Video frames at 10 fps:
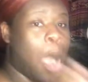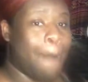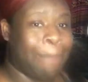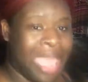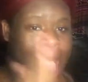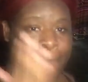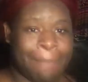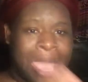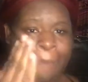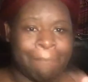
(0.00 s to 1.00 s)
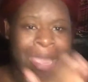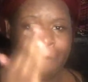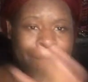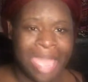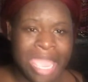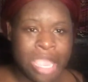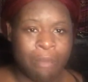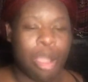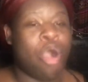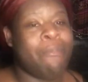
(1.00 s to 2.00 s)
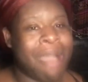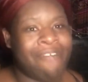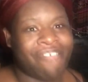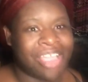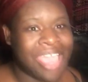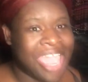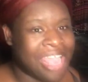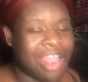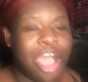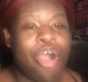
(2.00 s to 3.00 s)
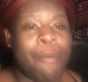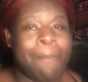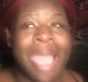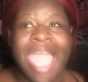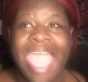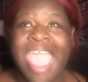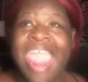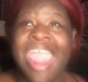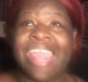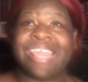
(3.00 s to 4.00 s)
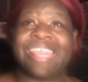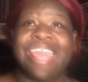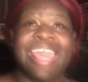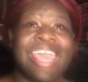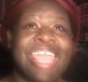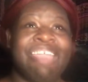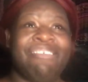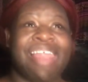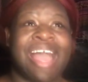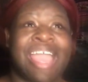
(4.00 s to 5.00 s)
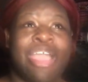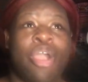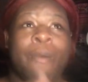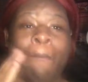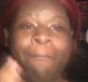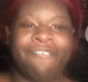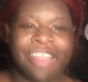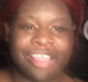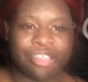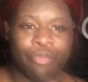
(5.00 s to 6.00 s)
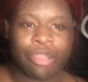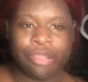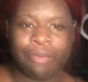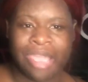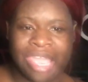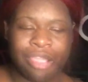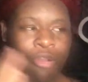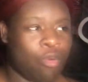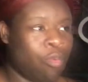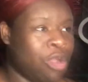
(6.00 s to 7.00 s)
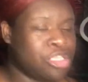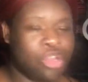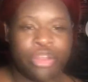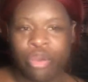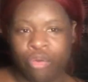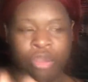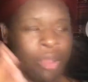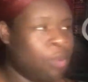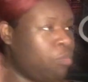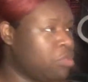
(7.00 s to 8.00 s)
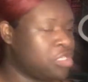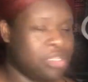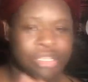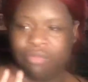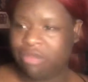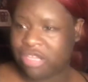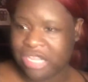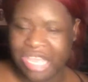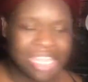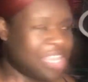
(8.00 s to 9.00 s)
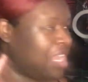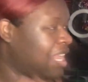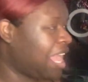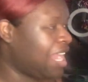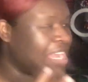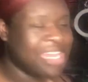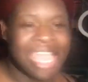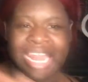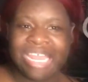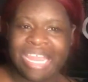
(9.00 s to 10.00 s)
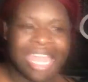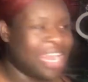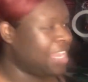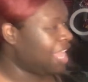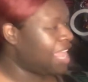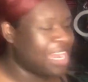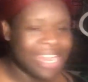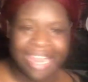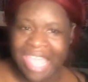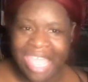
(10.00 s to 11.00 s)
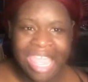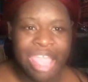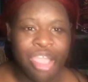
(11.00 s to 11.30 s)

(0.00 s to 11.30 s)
bam, bam, bam, bam, on my fucking ass, on my ass. He was like, Vanessa, where you at? What you doing? What this and that and that and that and that and that?